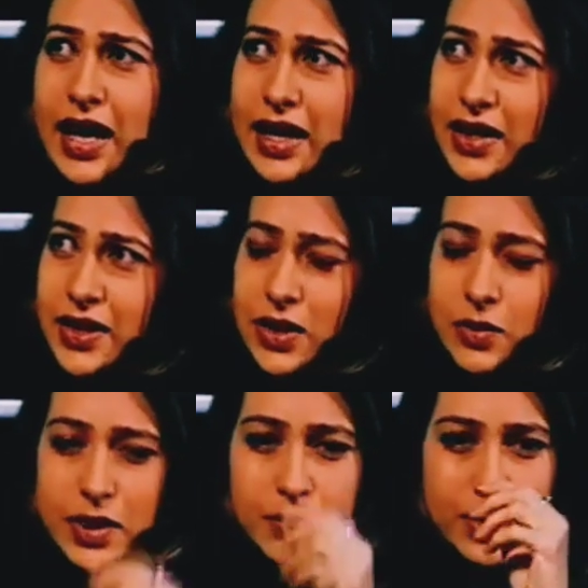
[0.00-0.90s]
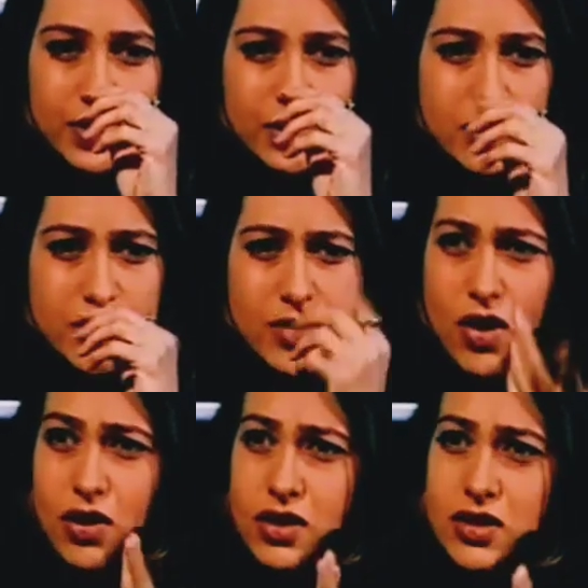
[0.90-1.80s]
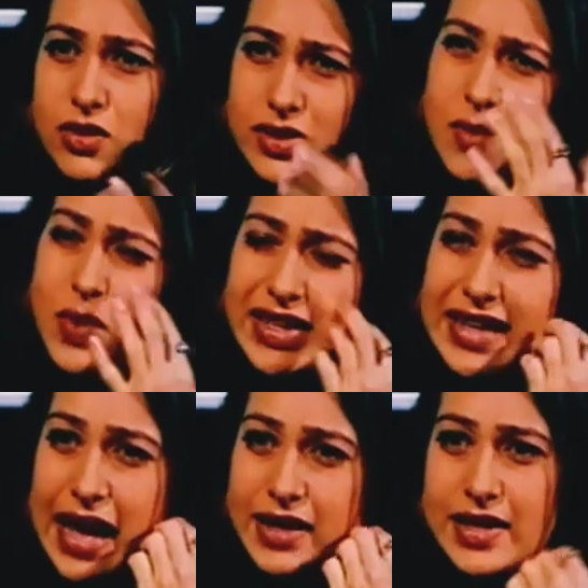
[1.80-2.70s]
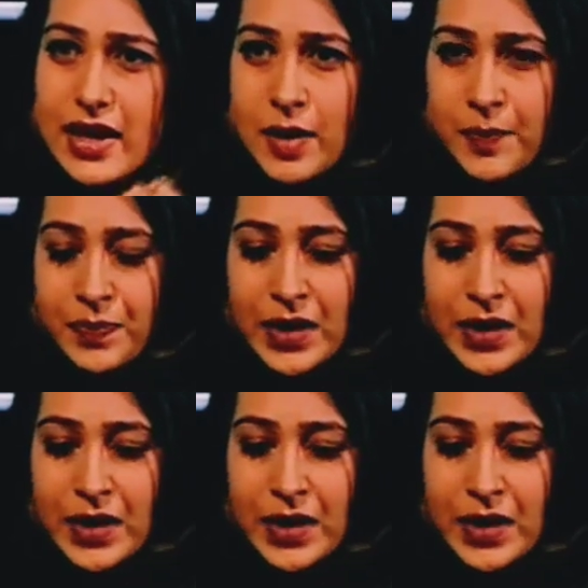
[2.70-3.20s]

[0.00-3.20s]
and I think we were in Toronto or somewhere in Canada.